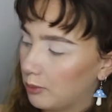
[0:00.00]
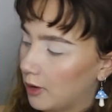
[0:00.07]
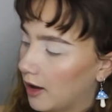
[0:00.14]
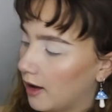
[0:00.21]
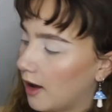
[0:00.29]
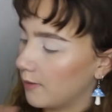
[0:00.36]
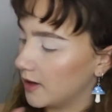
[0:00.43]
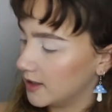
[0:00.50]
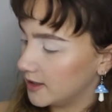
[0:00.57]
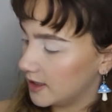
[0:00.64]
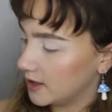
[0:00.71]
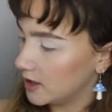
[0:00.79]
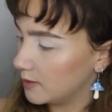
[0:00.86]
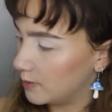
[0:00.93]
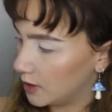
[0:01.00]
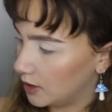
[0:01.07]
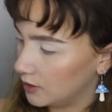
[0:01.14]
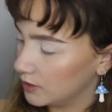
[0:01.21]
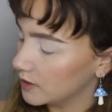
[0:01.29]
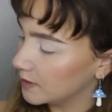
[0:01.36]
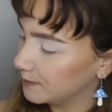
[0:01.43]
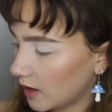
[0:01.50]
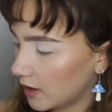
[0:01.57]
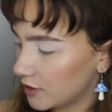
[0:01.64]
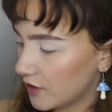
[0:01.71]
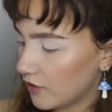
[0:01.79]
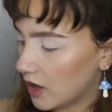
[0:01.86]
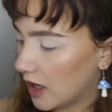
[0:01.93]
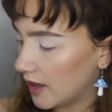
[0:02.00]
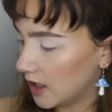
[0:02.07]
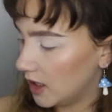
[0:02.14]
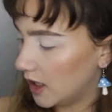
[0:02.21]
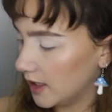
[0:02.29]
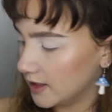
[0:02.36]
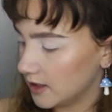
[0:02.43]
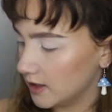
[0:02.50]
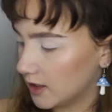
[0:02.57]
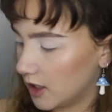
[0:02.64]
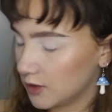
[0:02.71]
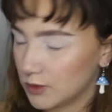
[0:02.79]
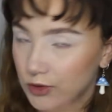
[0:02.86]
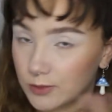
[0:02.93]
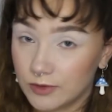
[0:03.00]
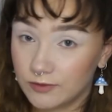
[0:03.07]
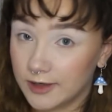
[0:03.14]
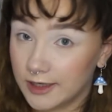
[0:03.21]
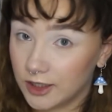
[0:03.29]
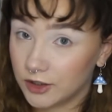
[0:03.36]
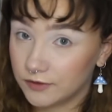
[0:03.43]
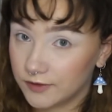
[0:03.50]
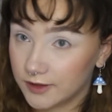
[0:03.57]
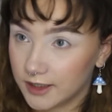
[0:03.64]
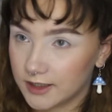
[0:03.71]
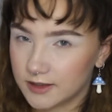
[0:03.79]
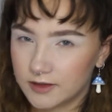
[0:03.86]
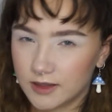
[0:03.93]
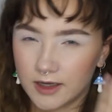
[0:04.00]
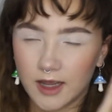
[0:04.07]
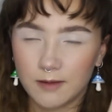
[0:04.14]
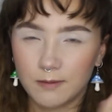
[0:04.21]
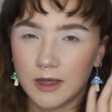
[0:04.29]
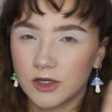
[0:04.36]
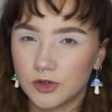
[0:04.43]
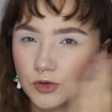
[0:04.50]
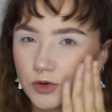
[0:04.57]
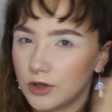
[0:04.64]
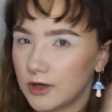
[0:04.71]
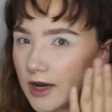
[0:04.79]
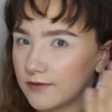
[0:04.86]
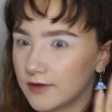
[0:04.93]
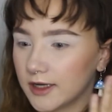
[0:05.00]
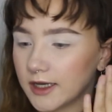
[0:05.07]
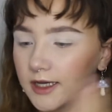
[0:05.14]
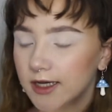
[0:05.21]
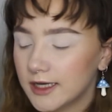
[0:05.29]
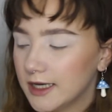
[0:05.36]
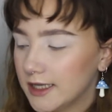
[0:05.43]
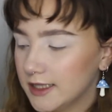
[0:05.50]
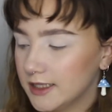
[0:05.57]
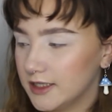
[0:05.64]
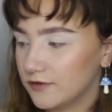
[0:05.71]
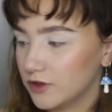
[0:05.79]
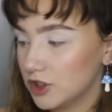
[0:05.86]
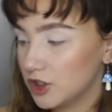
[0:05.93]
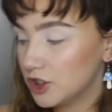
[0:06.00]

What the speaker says: but I'm going to stick to the blues. So I've got like the lights and darks, which will be really good for this. So make sure you have like the different